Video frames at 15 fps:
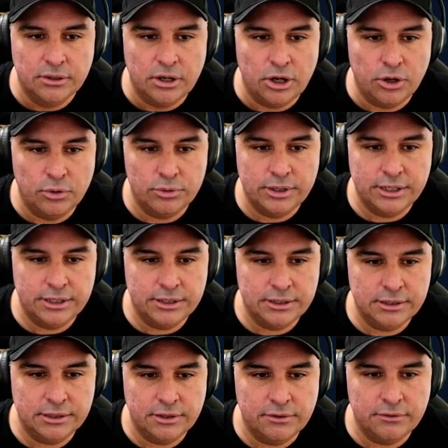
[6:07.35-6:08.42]

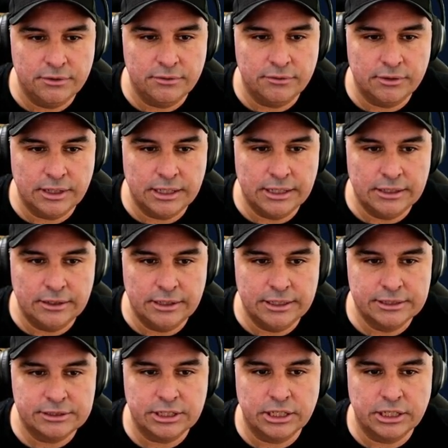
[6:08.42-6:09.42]
Odin, his